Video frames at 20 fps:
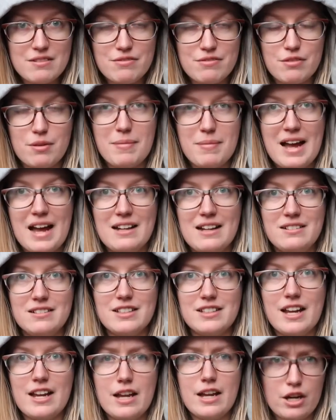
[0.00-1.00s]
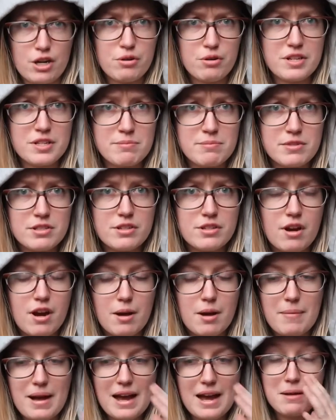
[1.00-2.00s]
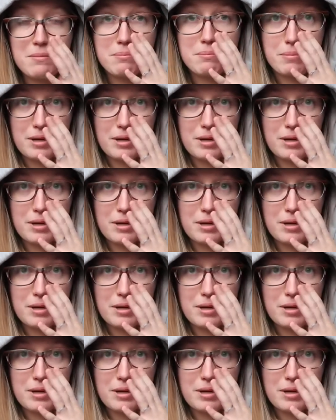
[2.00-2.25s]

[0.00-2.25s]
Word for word: from Aldi, a Christmas doormat,